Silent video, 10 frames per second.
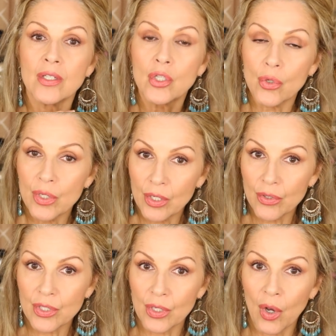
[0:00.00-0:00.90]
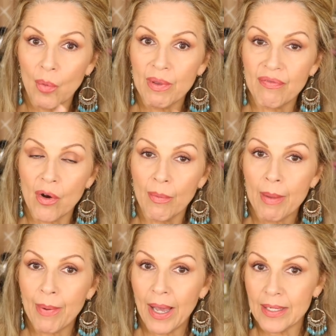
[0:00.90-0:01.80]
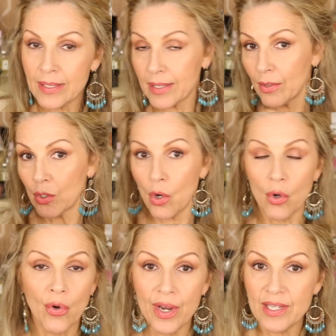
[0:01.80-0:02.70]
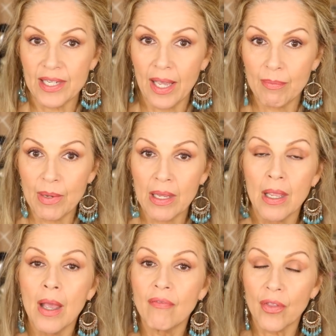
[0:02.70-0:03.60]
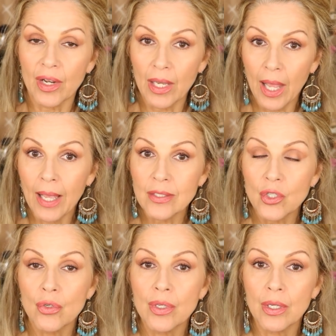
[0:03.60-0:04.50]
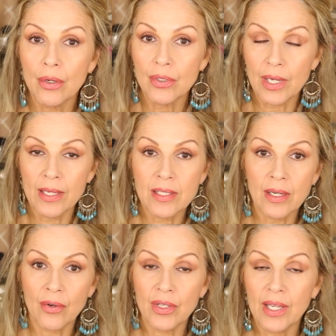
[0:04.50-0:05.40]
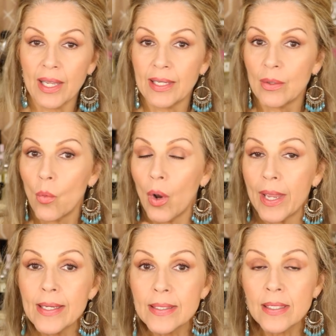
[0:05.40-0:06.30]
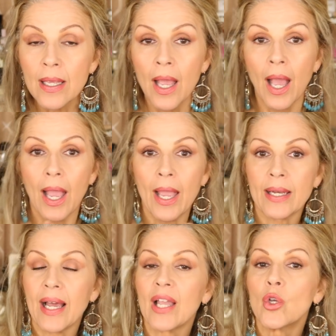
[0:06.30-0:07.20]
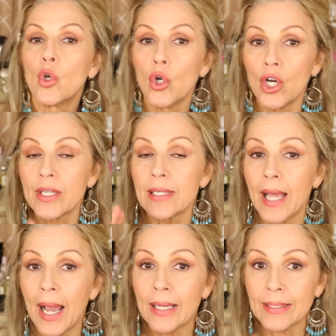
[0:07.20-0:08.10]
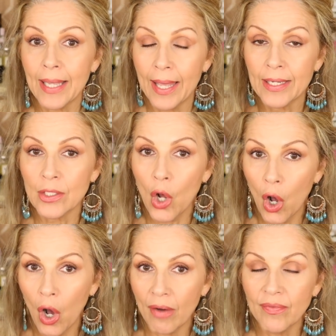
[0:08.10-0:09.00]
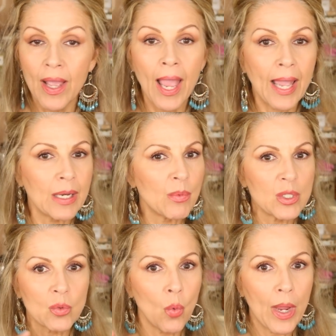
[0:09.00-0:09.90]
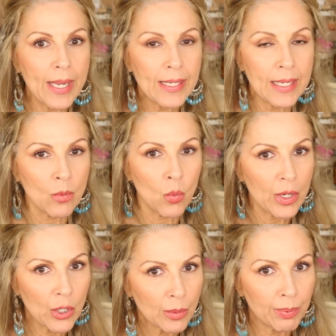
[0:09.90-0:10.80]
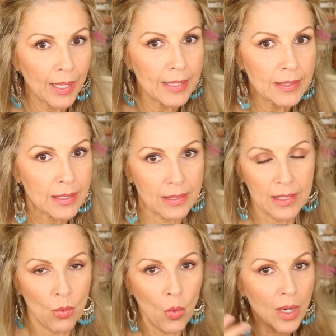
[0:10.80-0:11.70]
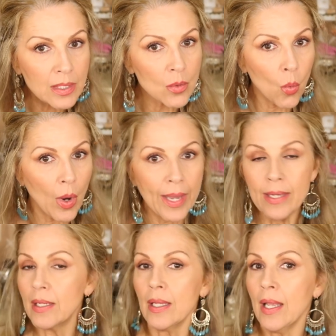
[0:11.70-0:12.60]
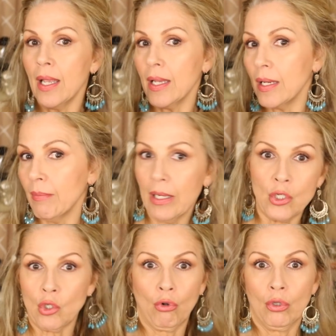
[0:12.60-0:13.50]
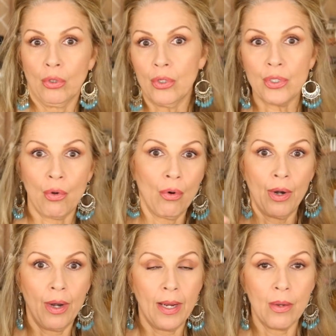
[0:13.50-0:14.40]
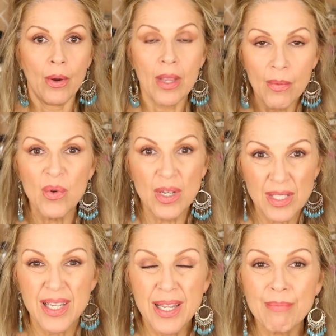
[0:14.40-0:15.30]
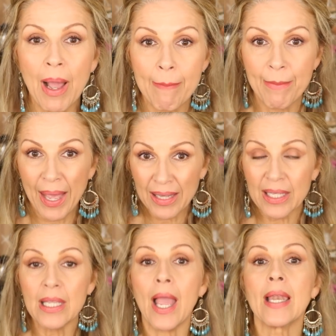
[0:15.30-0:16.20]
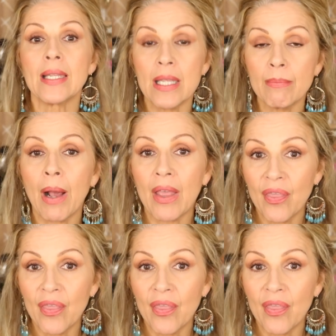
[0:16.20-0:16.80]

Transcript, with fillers: 2 years ago before my body started going crazy on me. For the last 2 years, I started gaining weight and I could not get it off. And it was weight in weird places. It wasn't weight in my shoulders or anywhere. It was in my belly and in my